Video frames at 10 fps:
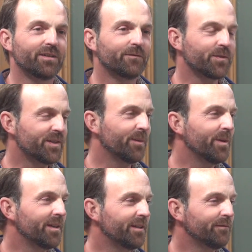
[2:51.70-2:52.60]
for
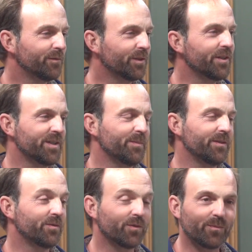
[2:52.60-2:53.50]
somebody for
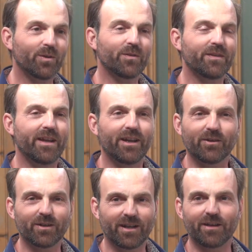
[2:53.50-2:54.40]
Christmas or a birthday
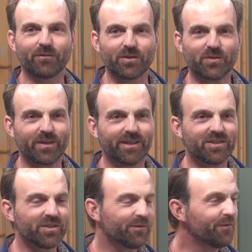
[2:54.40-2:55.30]
or an anniversary. It
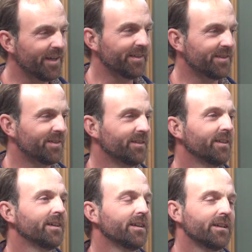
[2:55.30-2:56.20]
just fits.
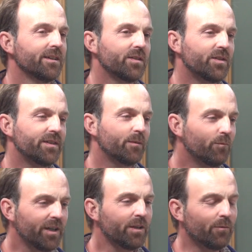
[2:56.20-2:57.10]
So she said,
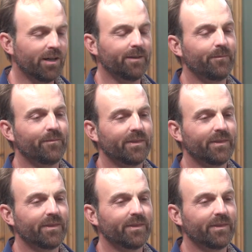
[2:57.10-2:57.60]
"What do you want?